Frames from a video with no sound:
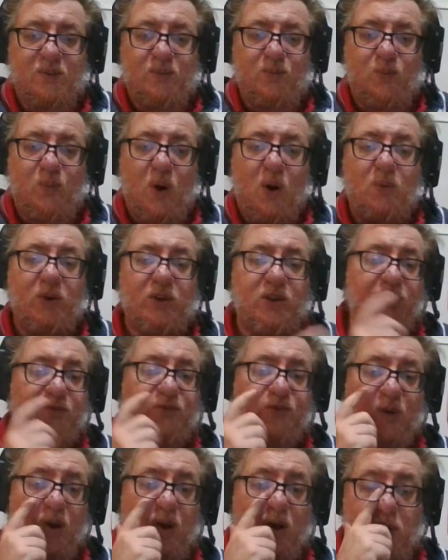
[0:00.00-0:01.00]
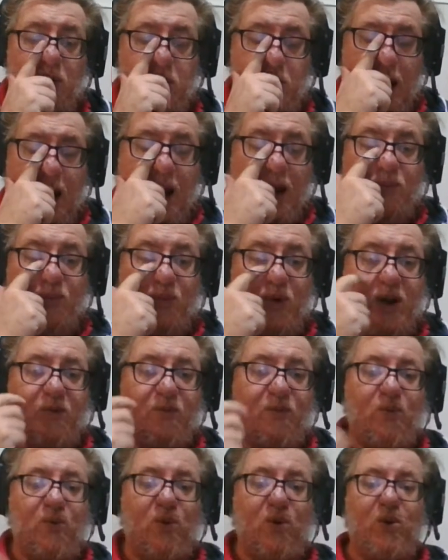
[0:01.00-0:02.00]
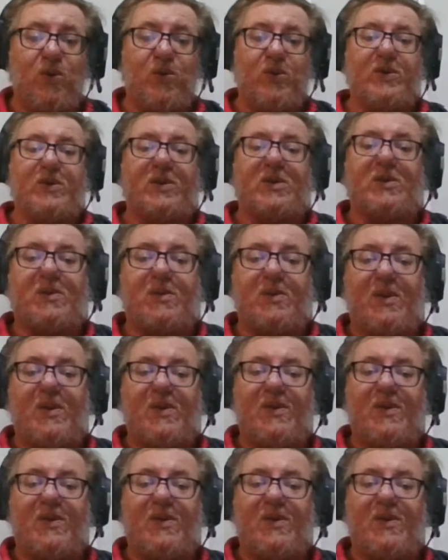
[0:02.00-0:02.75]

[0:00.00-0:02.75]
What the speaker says: why would you follow unwritten rules